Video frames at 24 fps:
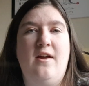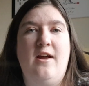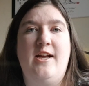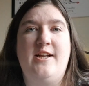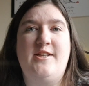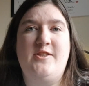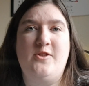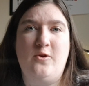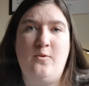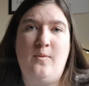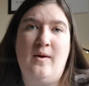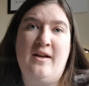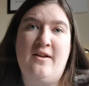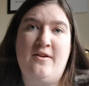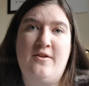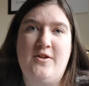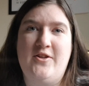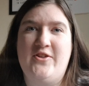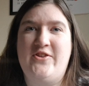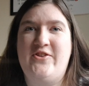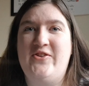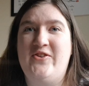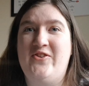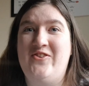It's all well and
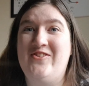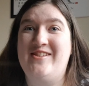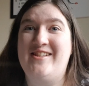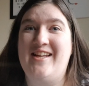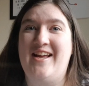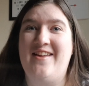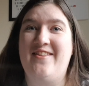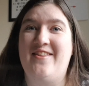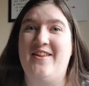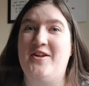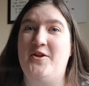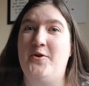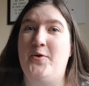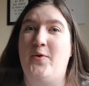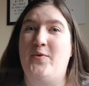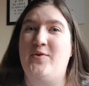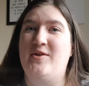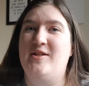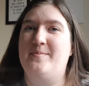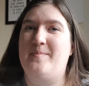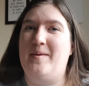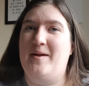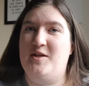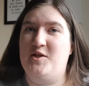good to say that you
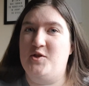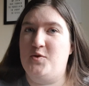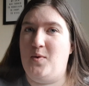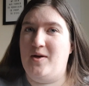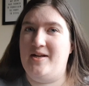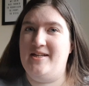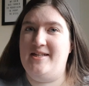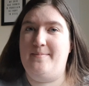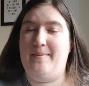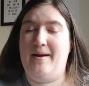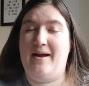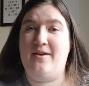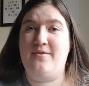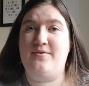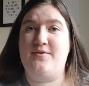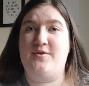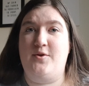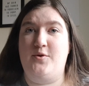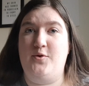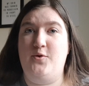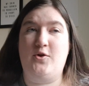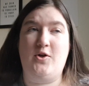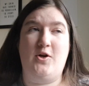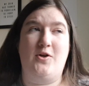only spent £20
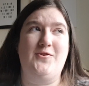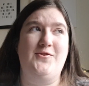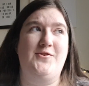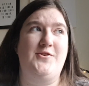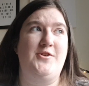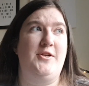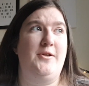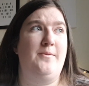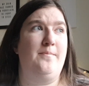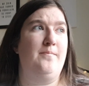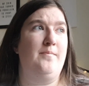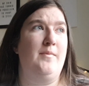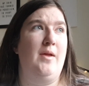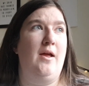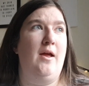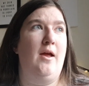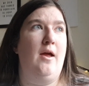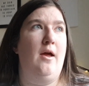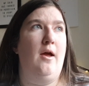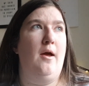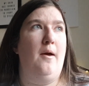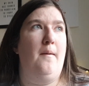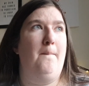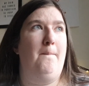on your costume,
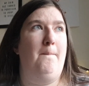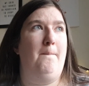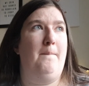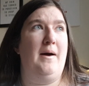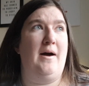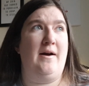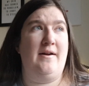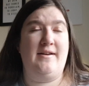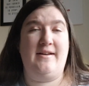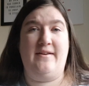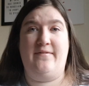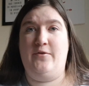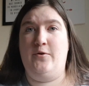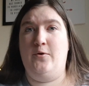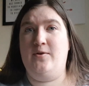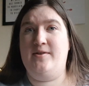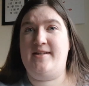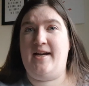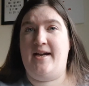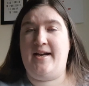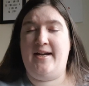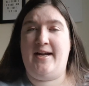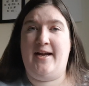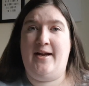but if you're
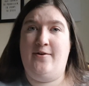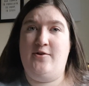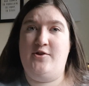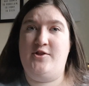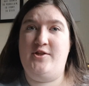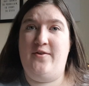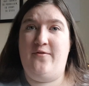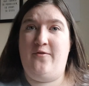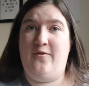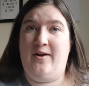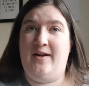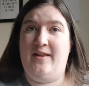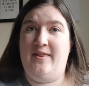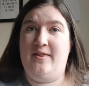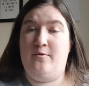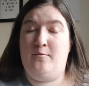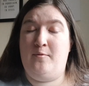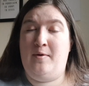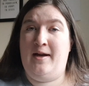standing out shivering in the